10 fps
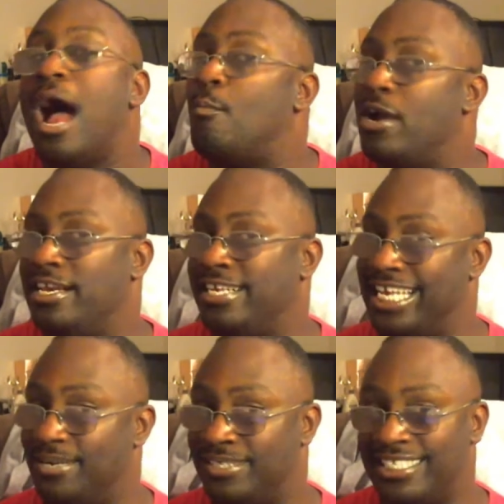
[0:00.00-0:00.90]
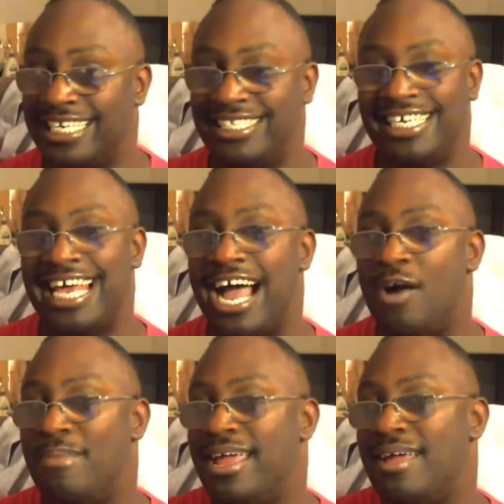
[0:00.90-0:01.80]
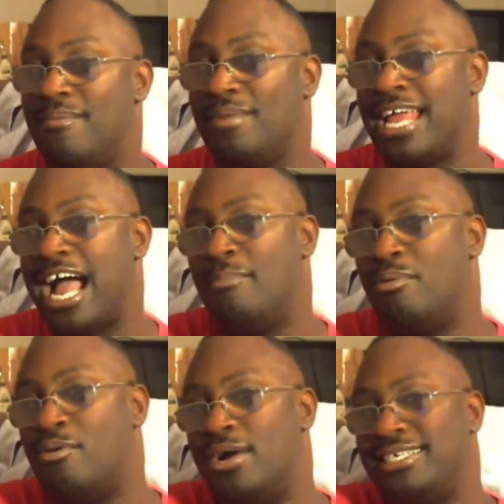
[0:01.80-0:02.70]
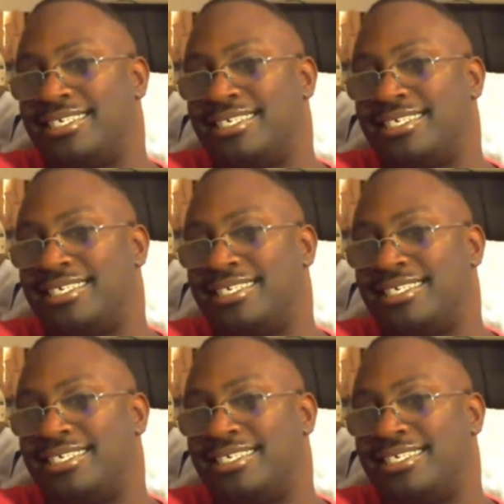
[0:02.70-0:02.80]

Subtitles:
I'm ready to see them sexy cowboys.